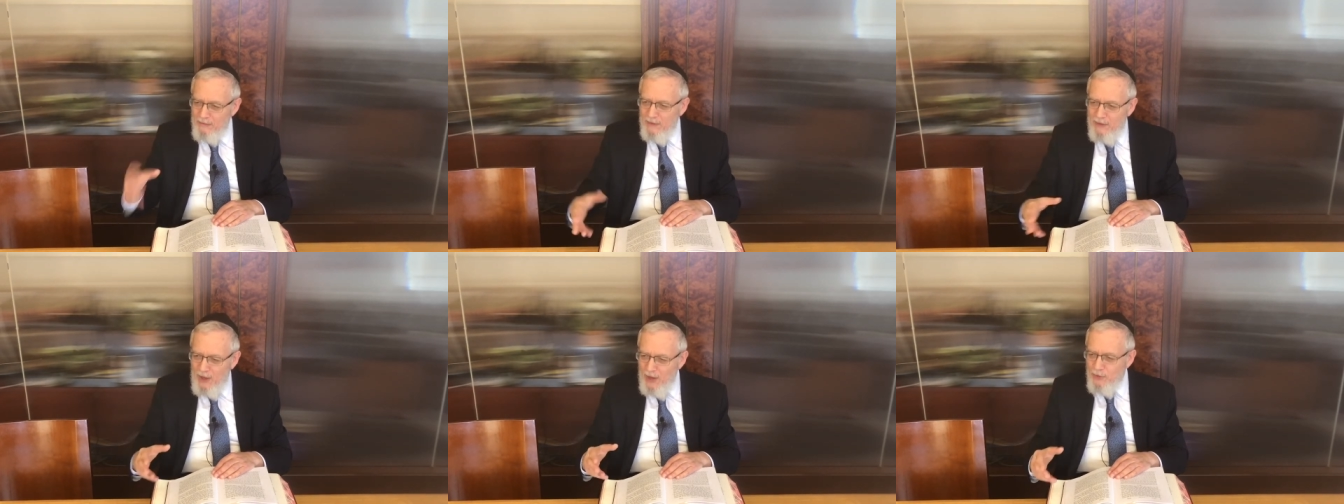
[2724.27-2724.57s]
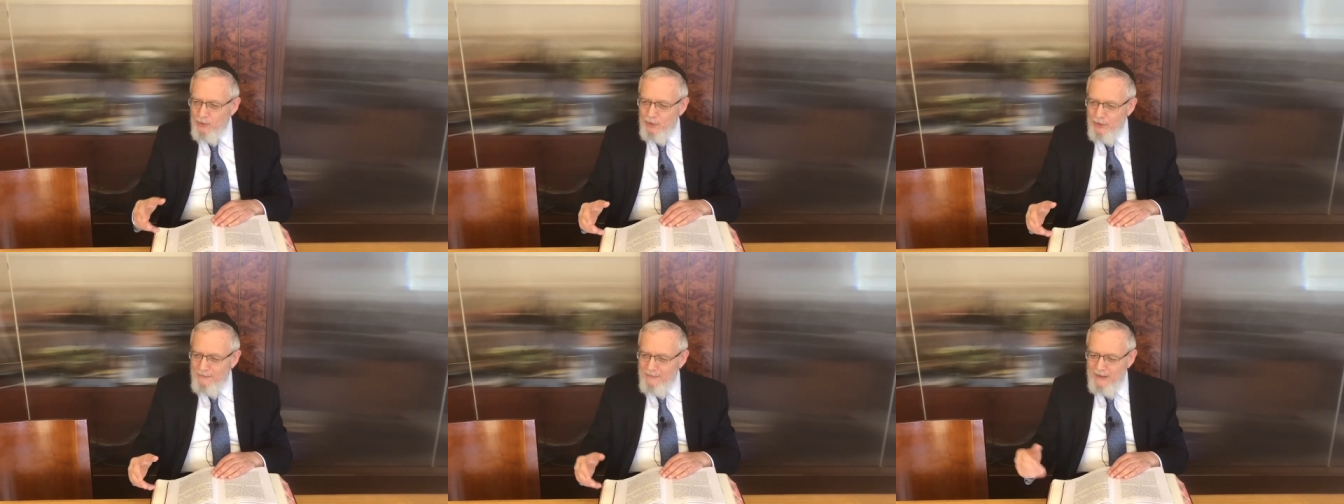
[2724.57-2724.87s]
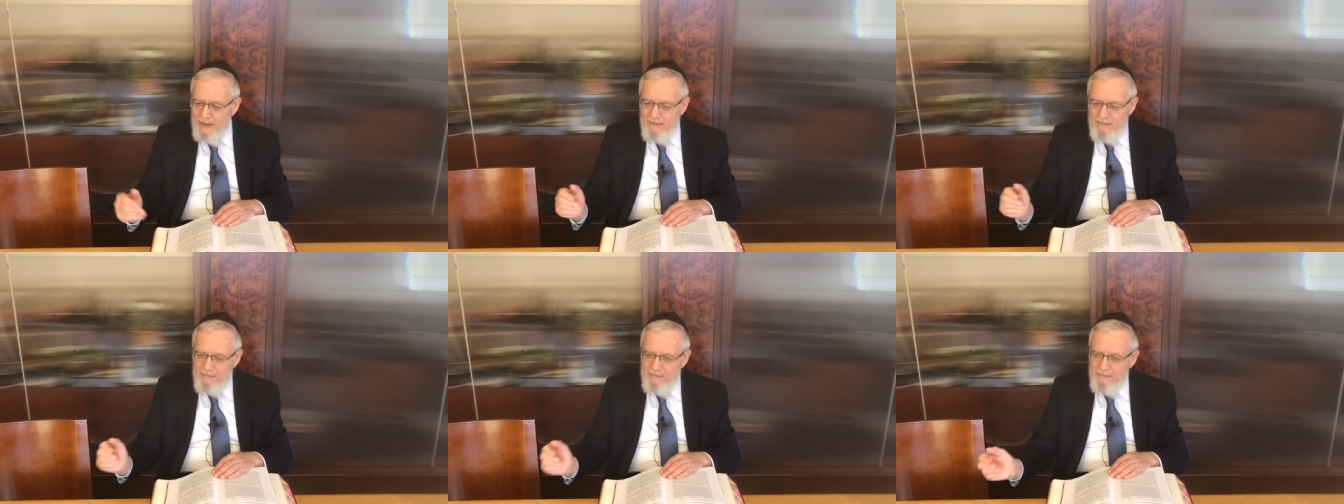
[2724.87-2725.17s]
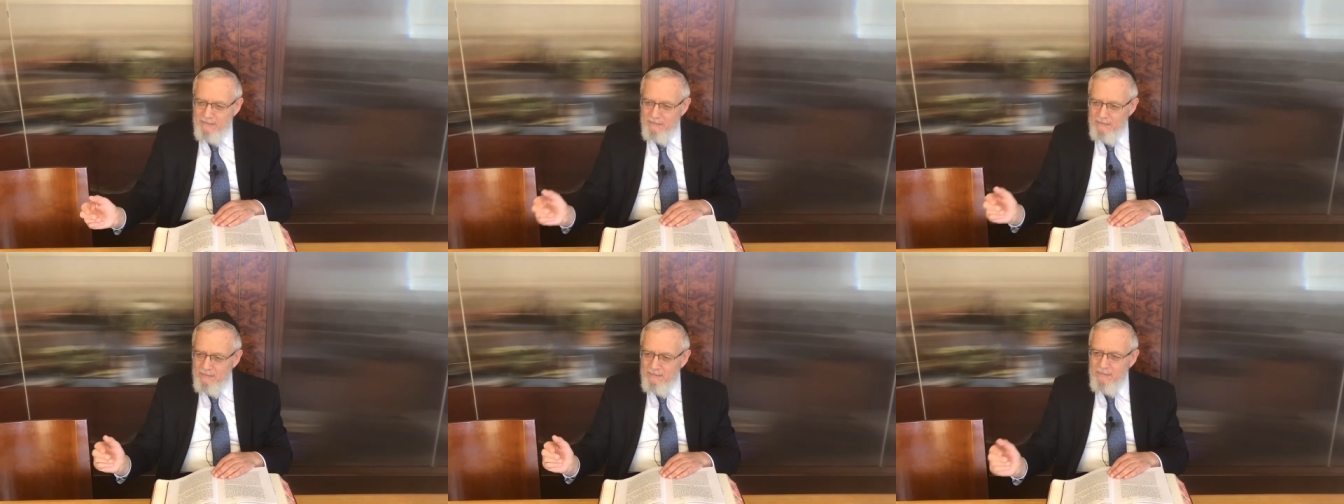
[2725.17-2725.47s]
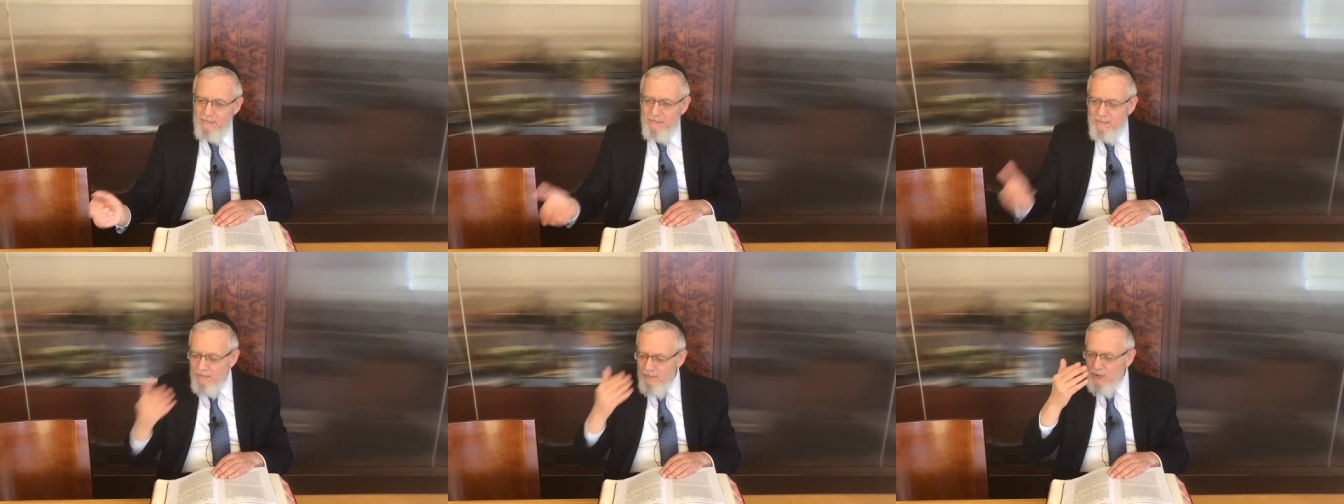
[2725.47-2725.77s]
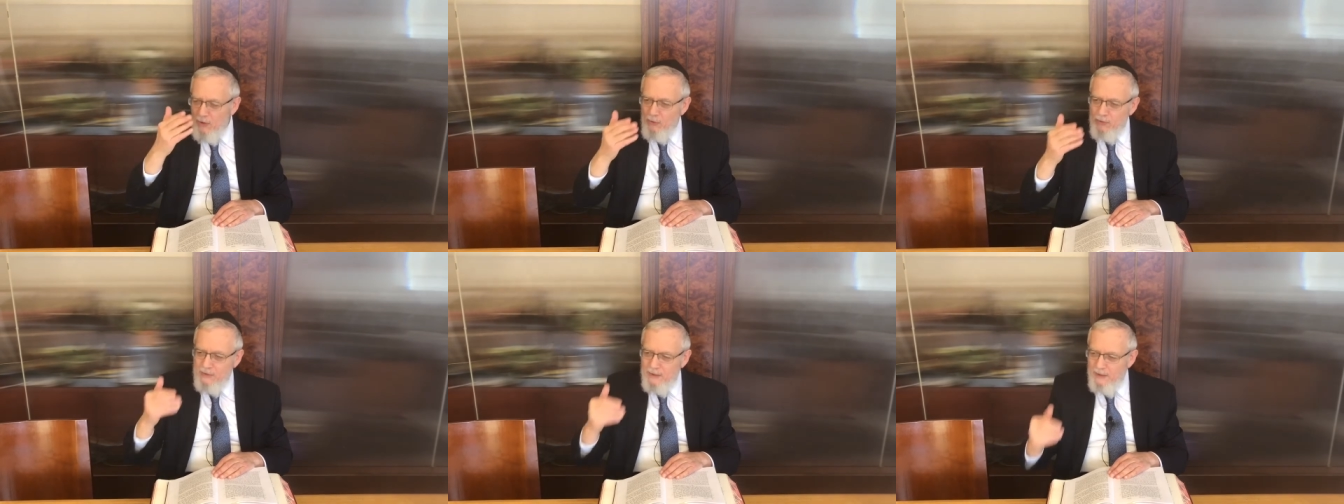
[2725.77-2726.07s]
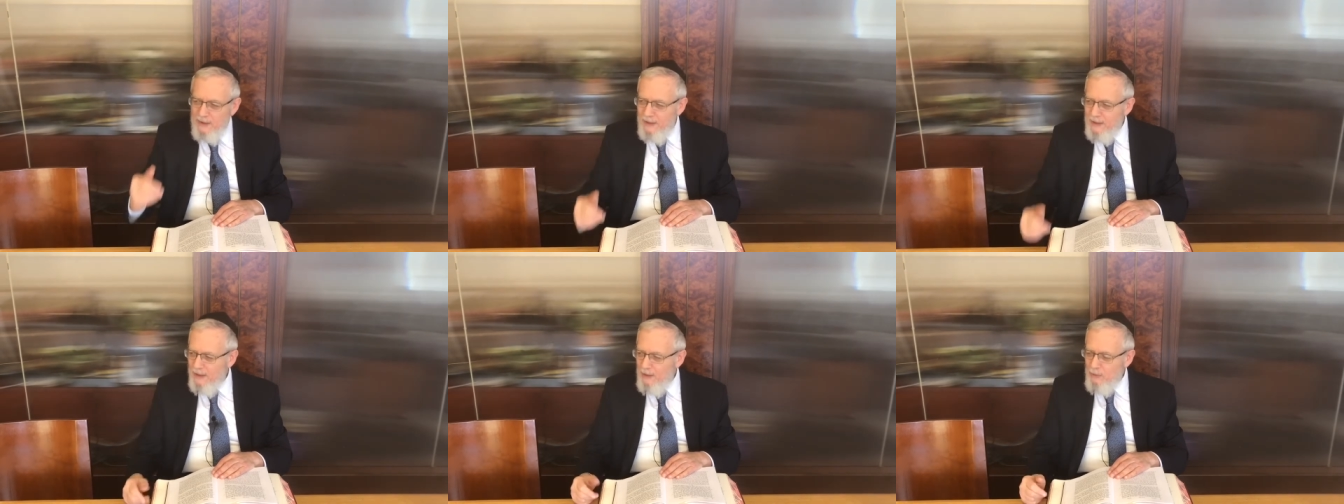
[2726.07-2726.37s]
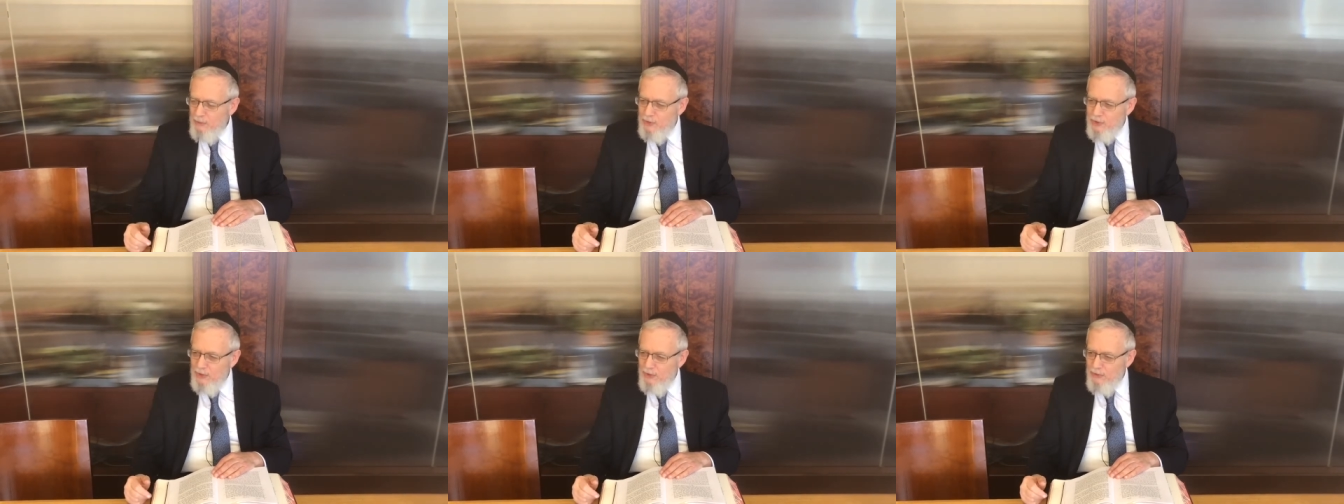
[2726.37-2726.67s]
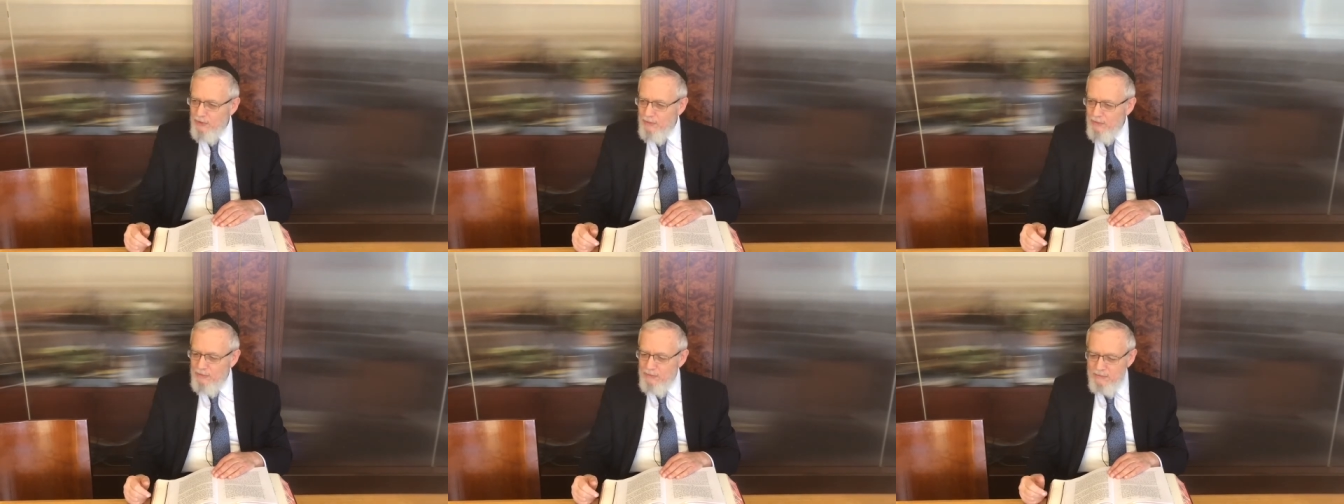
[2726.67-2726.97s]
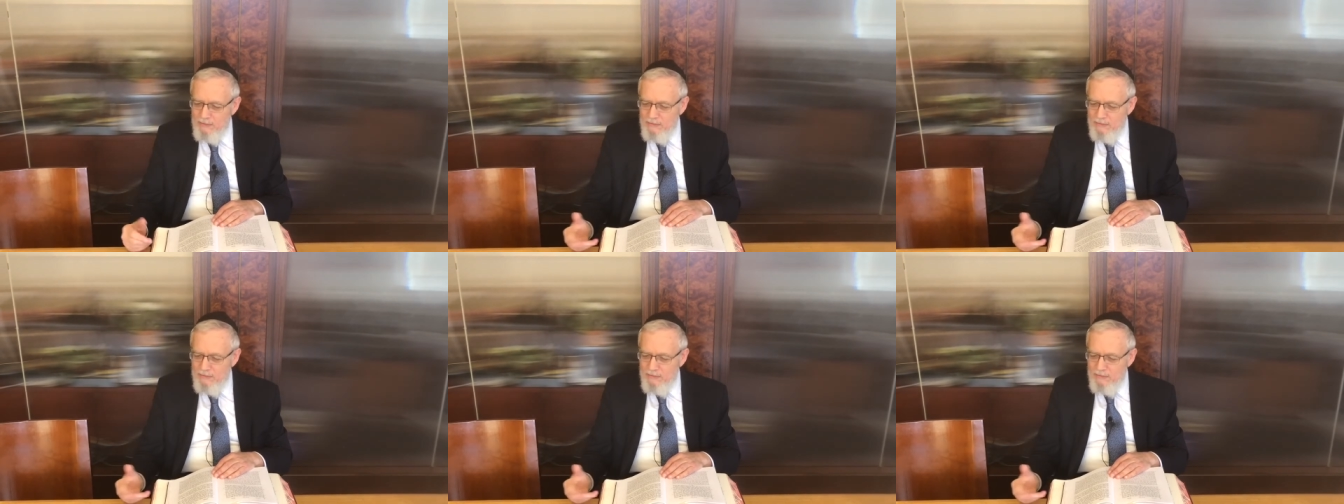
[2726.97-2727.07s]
countrymen, go to the land I will show you.